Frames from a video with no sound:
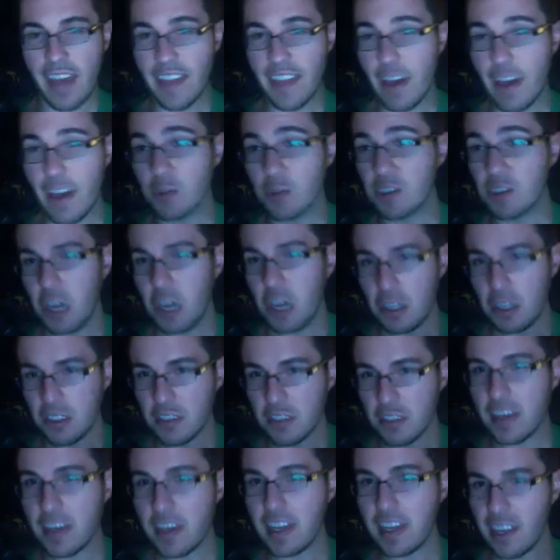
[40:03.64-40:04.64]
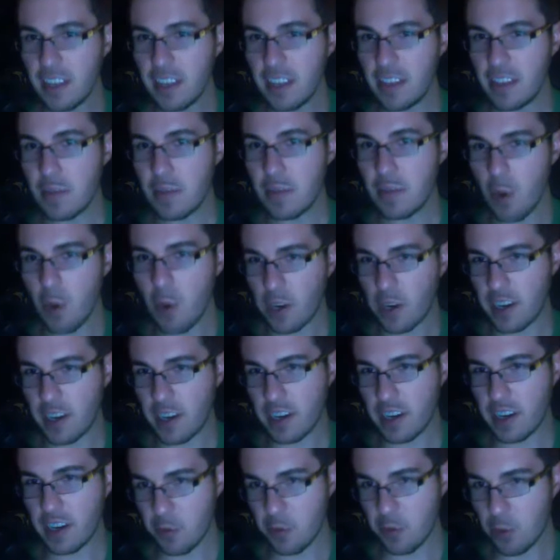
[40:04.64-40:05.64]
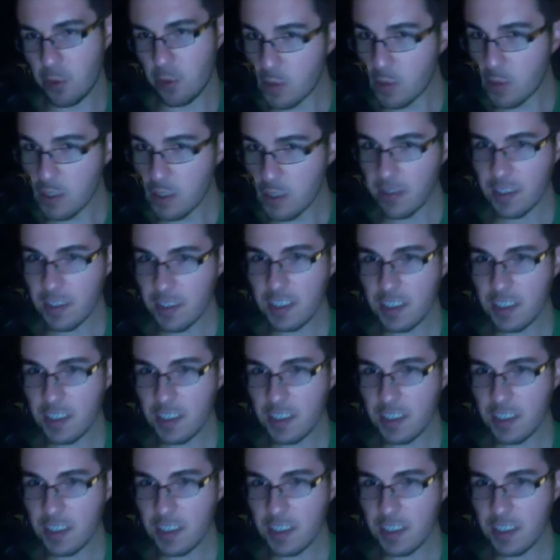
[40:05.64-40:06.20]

that was cultivated in the marketing rooms of these